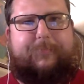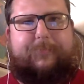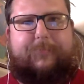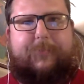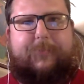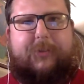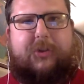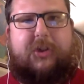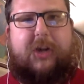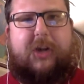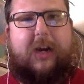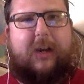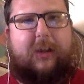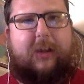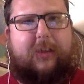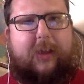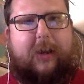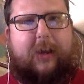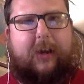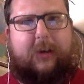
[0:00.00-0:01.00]
shady
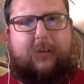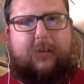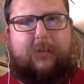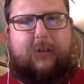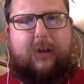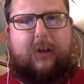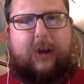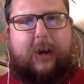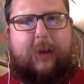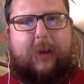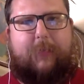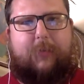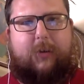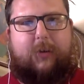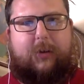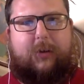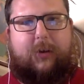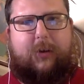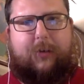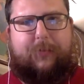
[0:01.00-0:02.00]
things, and I am
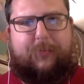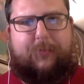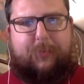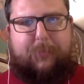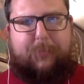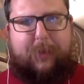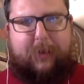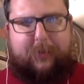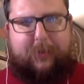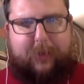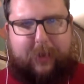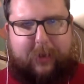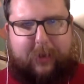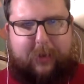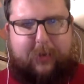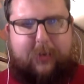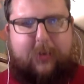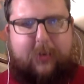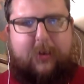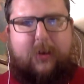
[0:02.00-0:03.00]
really nervous about that.
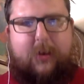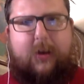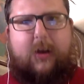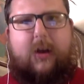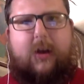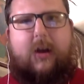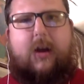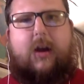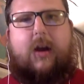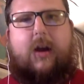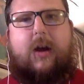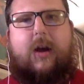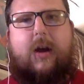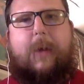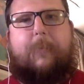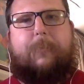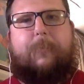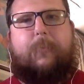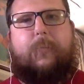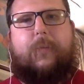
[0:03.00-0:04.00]

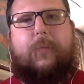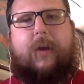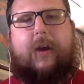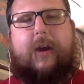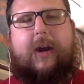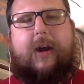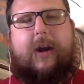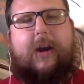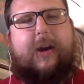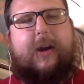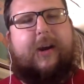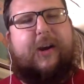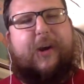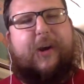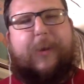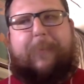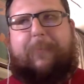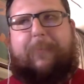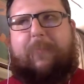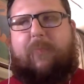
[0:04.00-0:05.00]
And
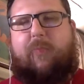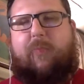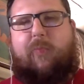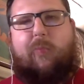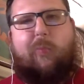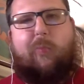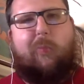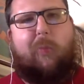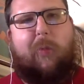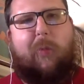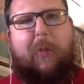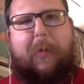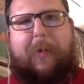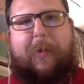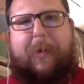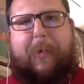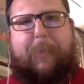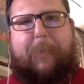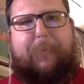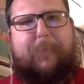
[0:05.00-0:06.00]
I
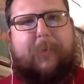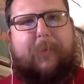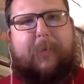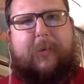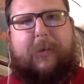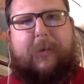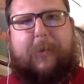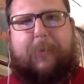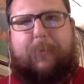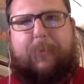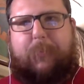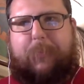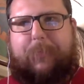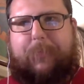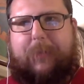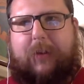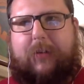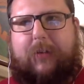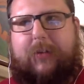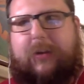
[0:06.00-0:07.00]
don't know,
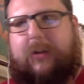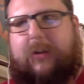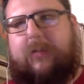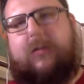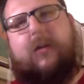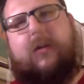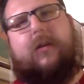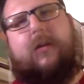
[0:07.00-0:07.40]
these